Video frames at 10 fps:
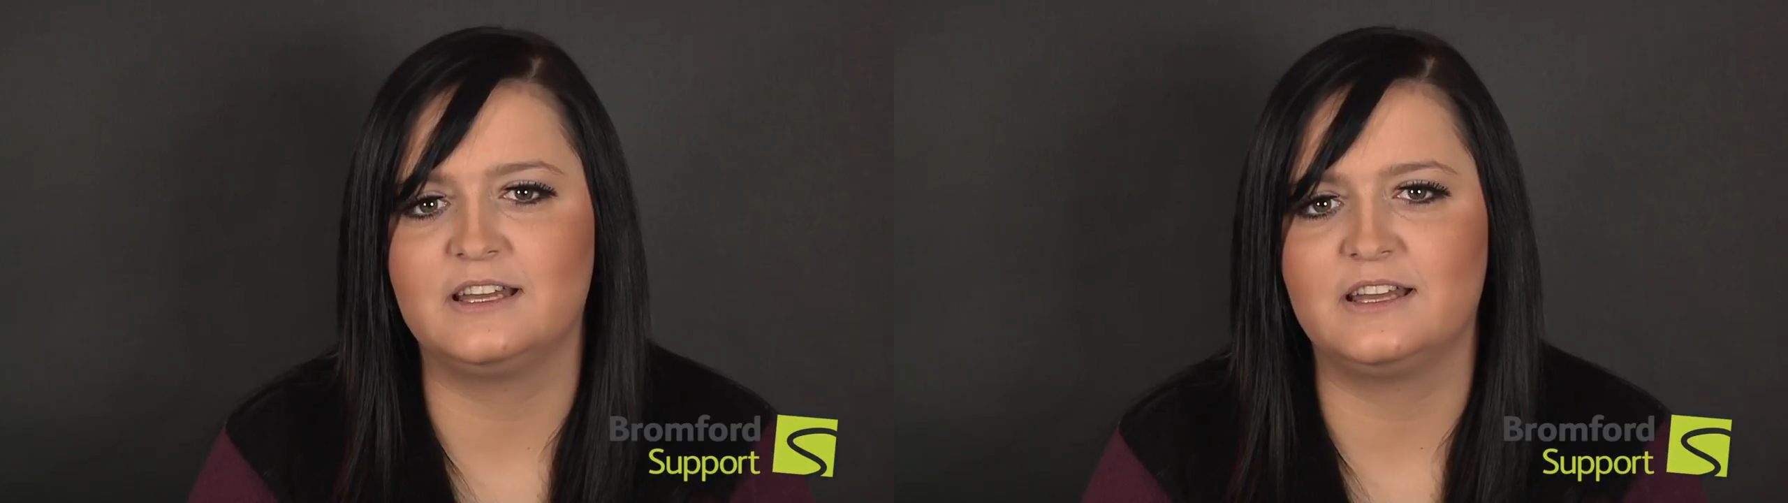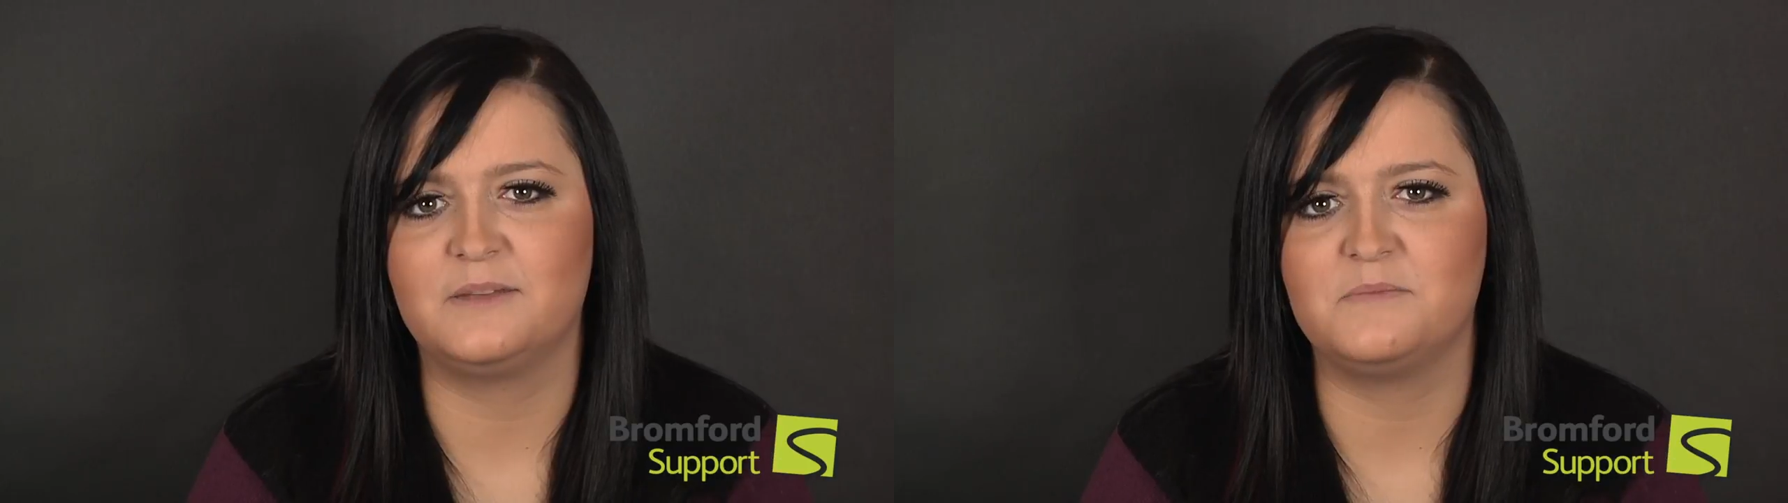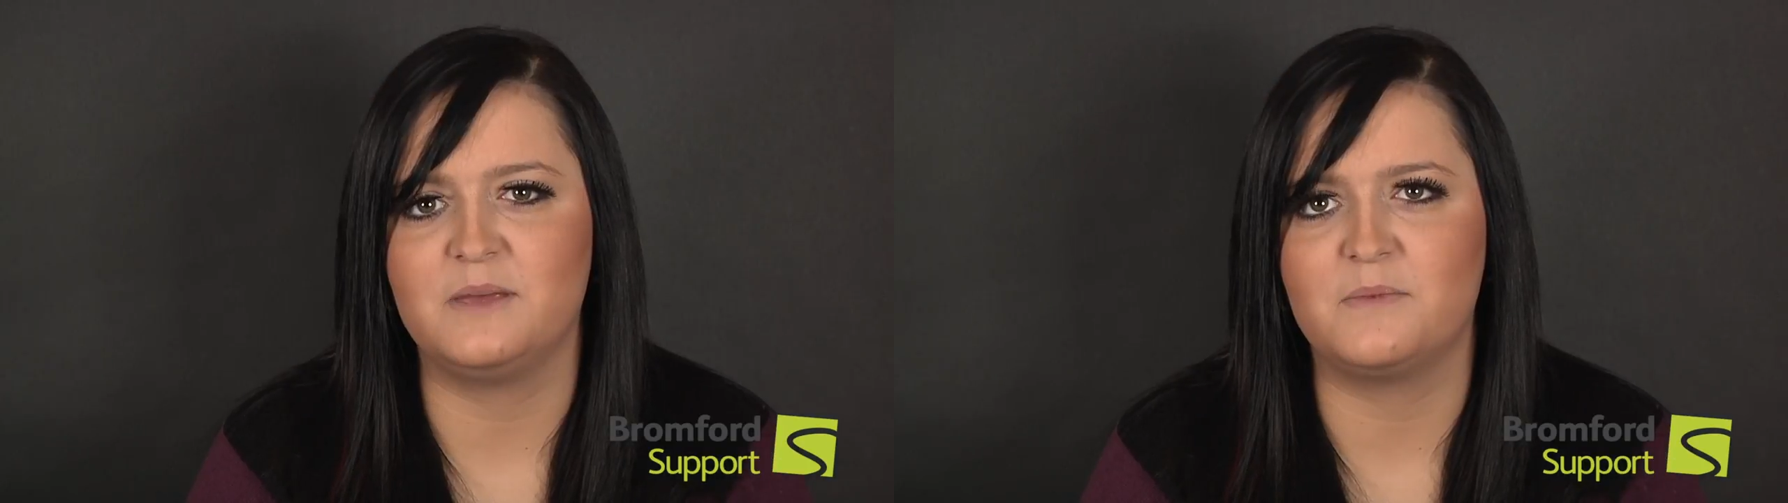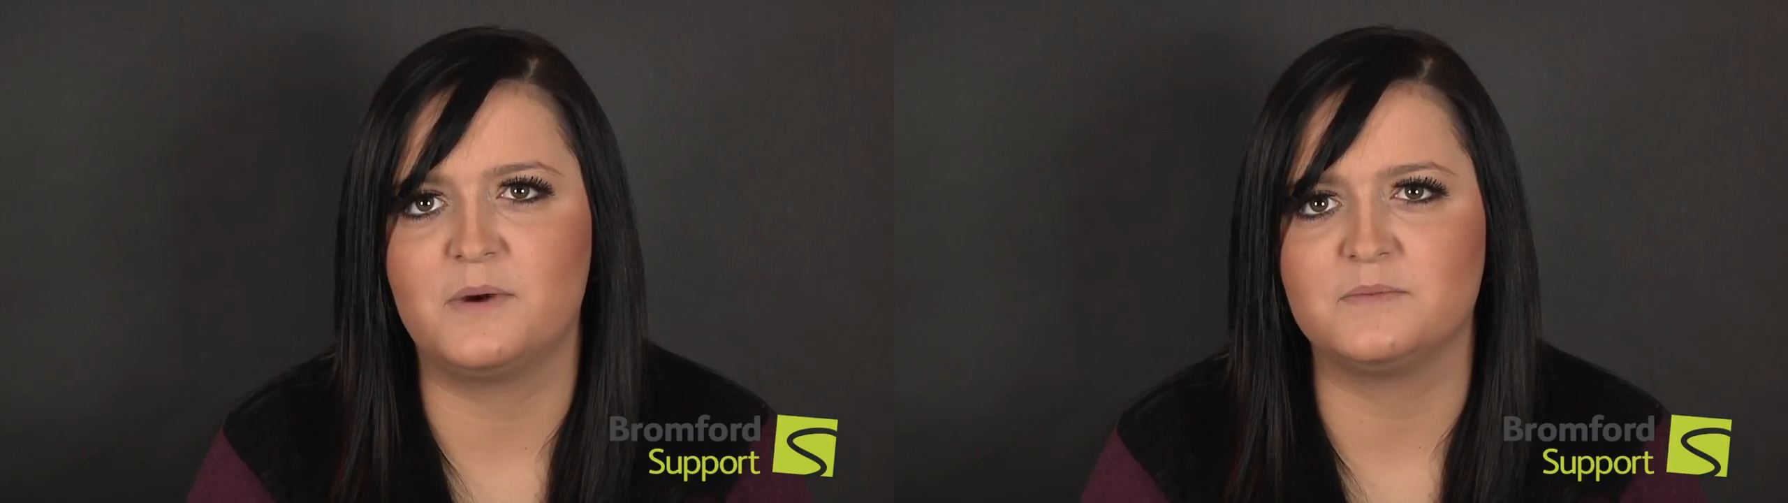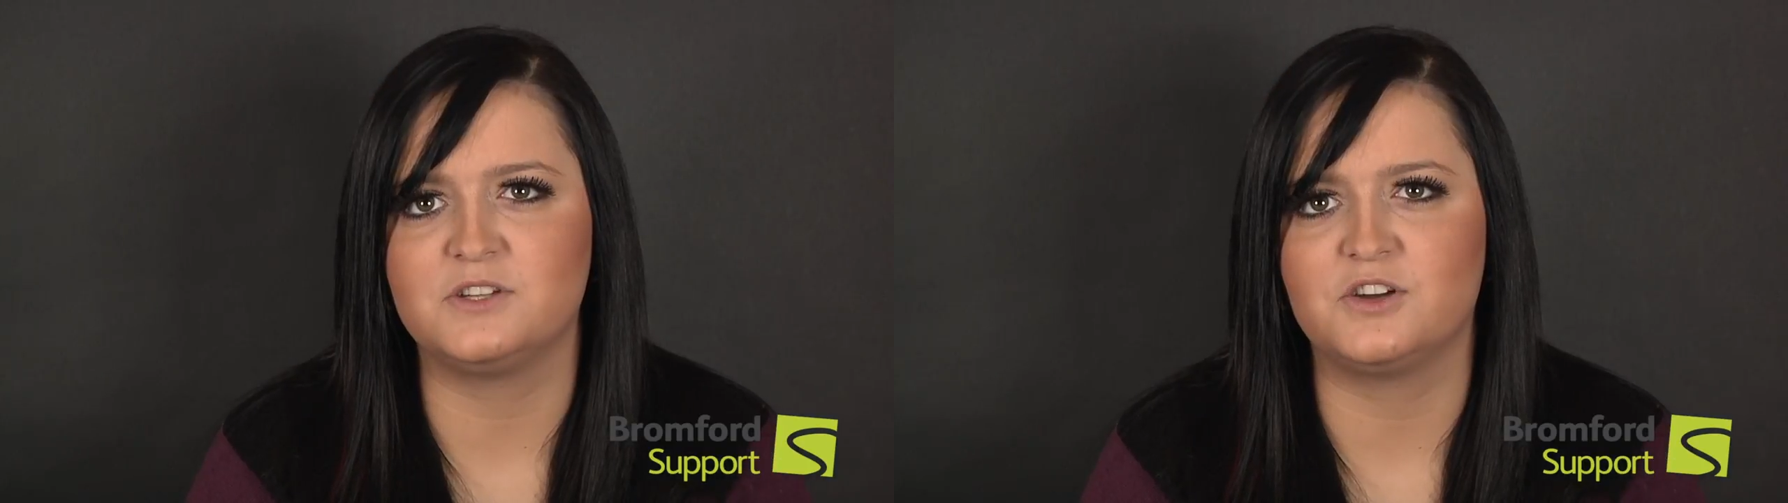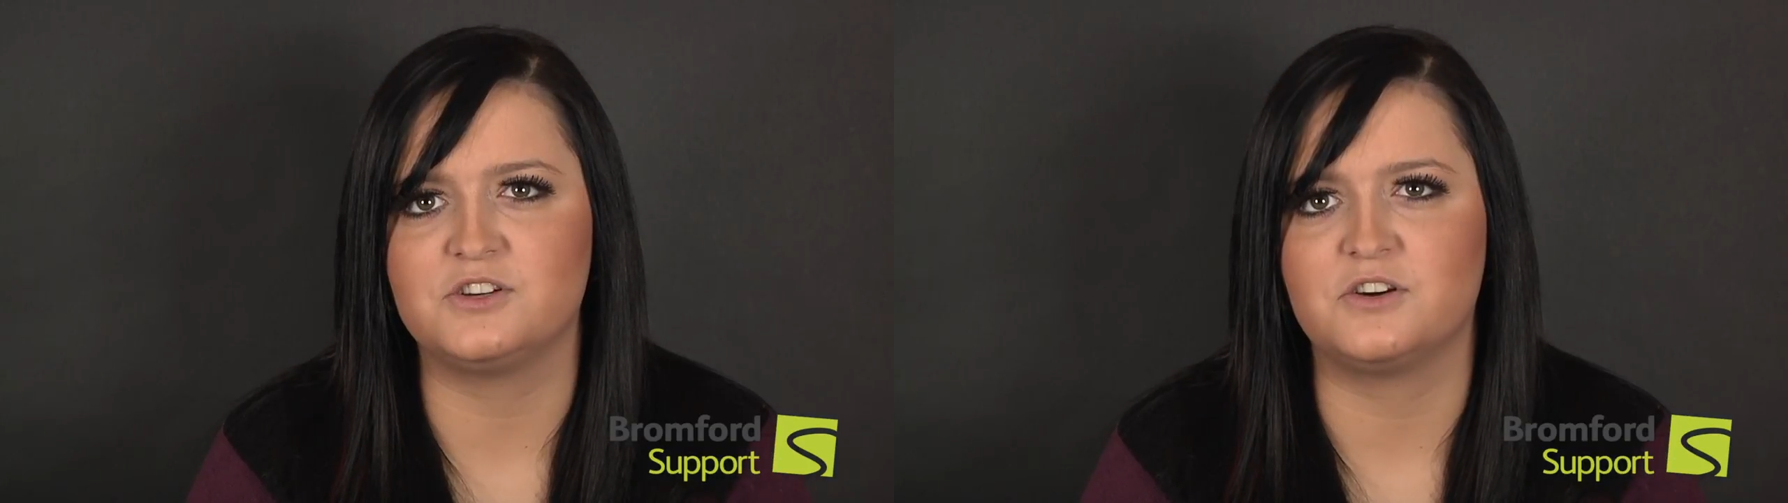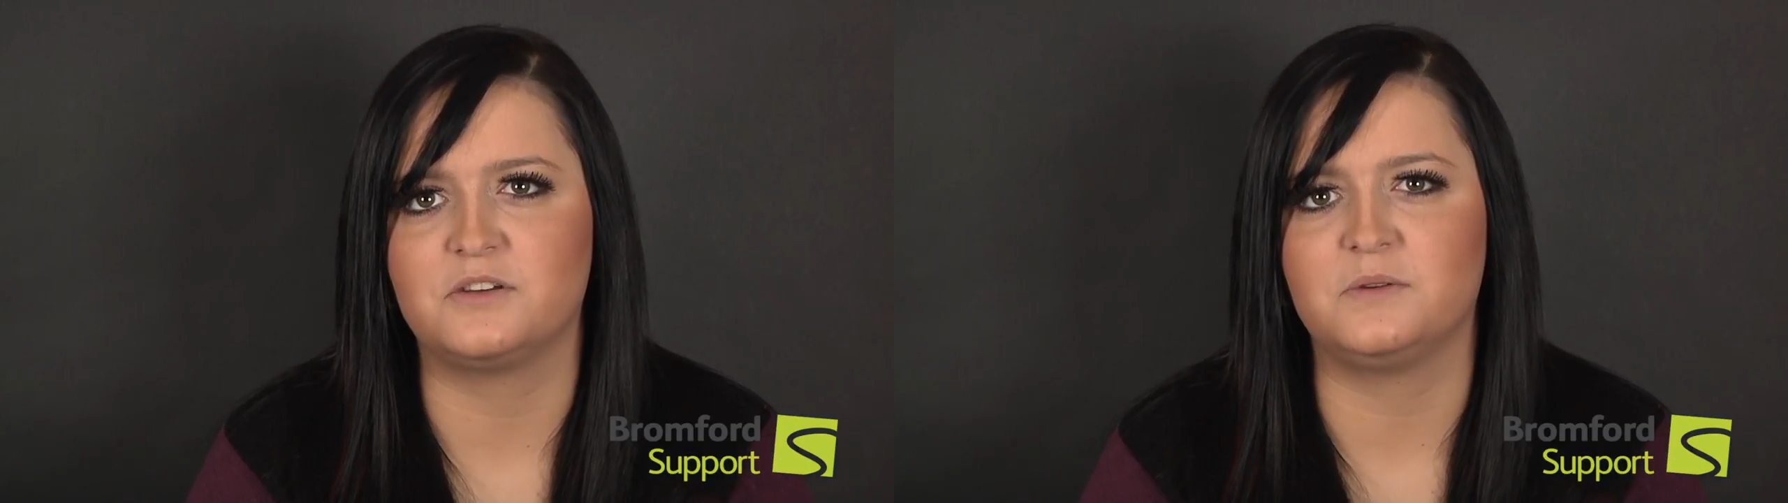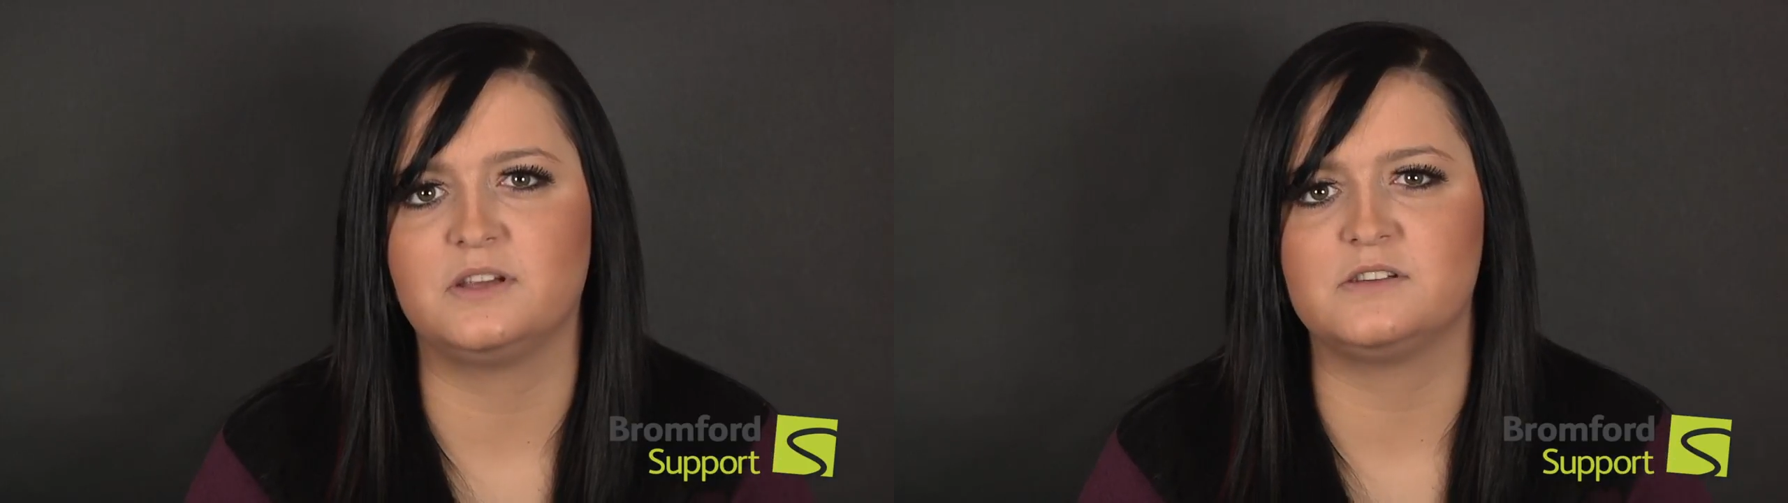And me and my mum started
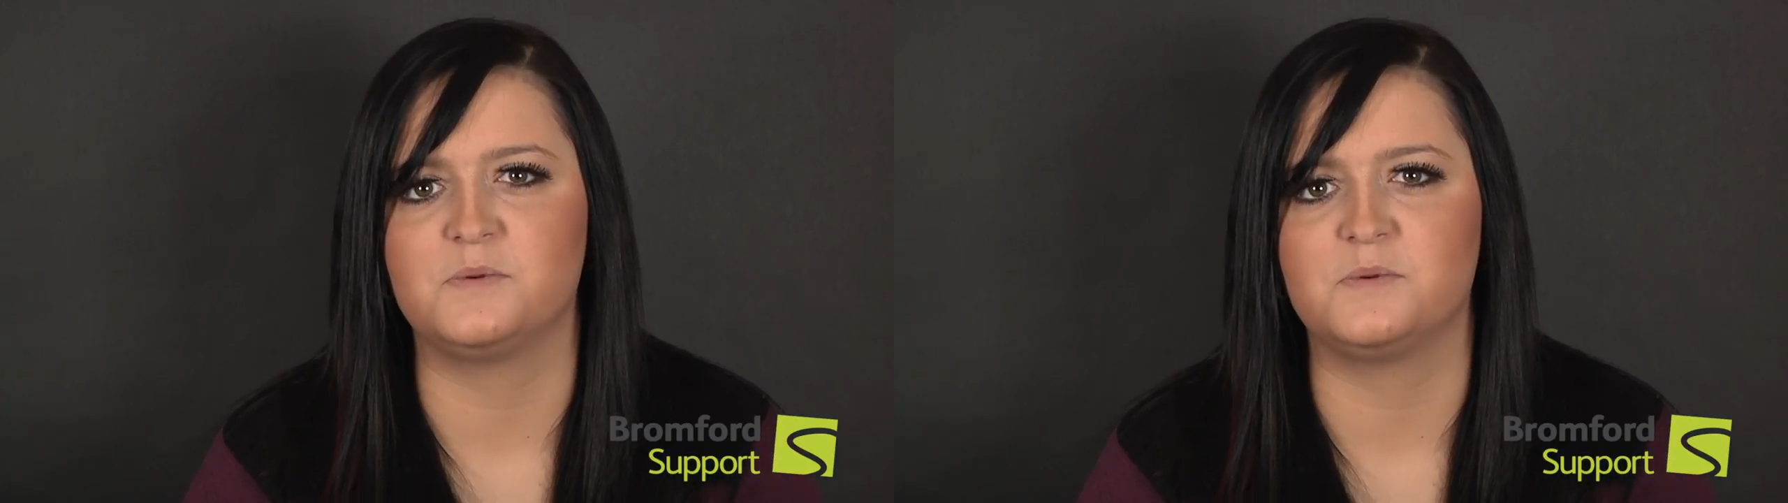arguing